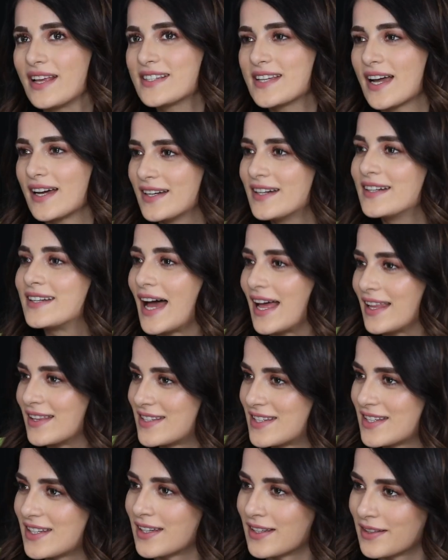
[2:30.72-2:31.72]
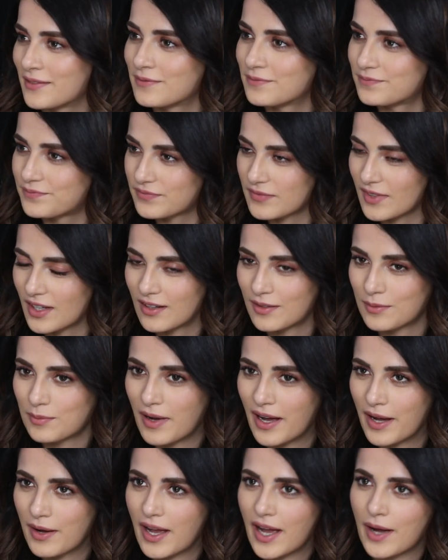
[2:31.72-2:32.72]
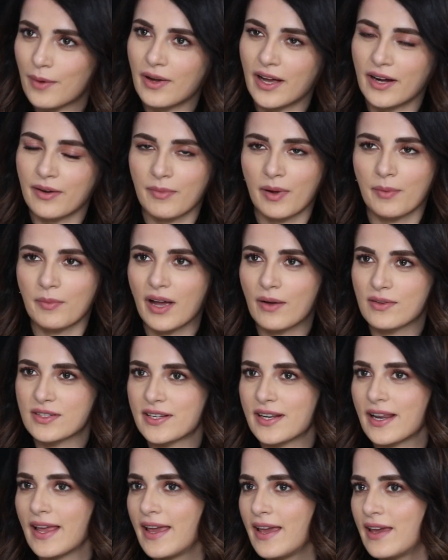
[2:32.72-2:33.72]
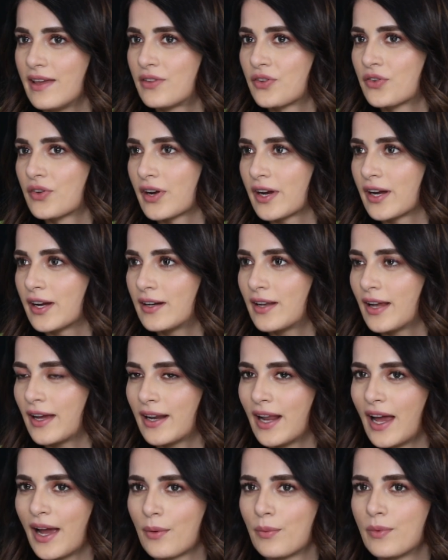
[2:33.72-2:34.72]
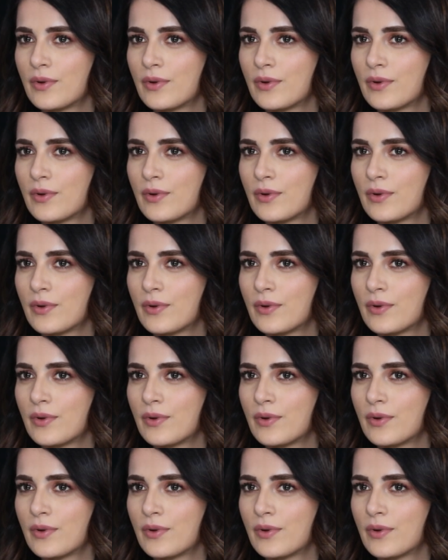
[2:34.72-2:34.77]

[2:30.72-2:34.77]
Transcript: I started dancing, I remember I was in 8th grade and I